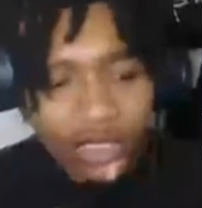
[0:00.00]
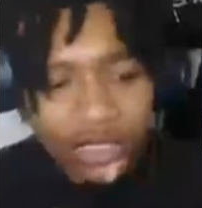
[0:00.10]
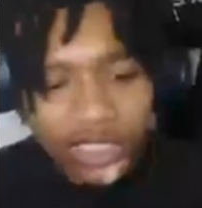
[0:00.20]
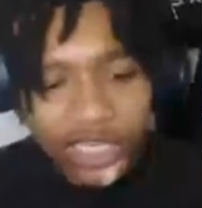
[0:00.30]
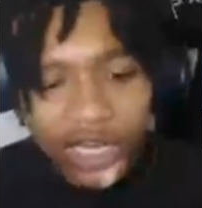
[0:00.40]

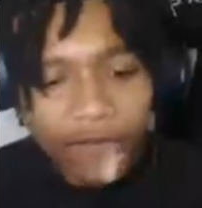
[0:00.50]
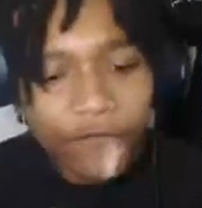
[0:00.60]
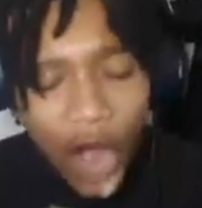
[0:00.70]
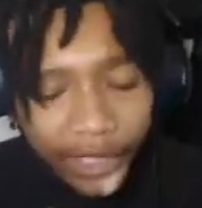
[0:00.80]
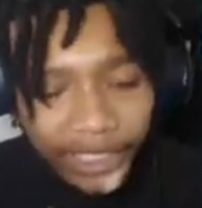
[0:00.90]
He's getting
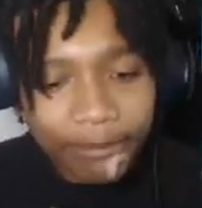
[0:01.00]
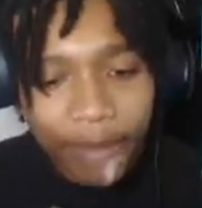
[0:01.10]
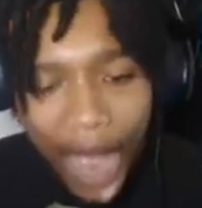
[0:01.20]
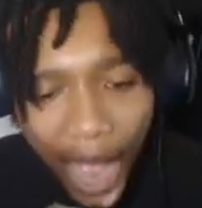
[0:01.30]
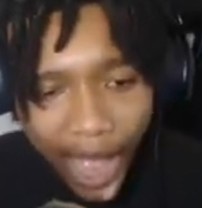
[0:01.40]
fucking
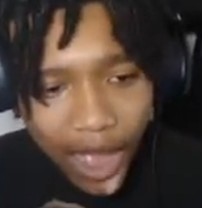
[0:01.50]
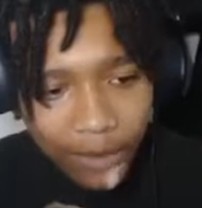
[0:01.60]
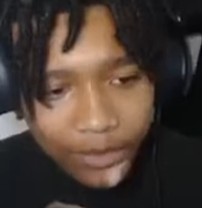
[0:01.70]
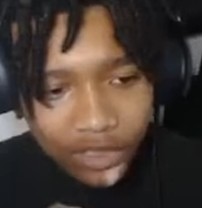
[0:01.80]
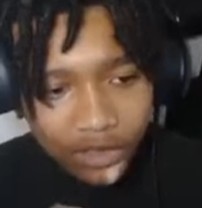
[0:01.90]
bopped.